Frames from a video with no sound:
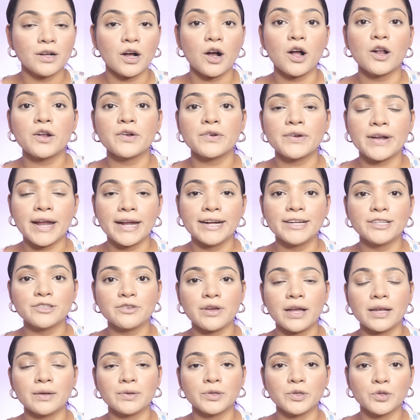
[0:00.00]
Alright, so
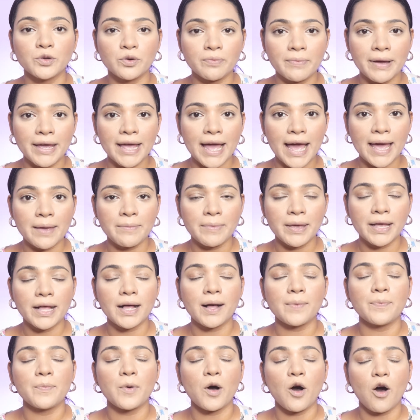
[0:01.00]
I'll do my eye
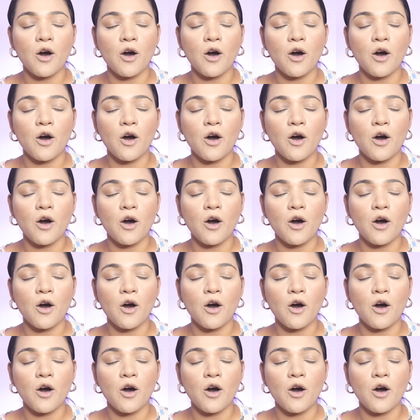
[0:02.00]
makeup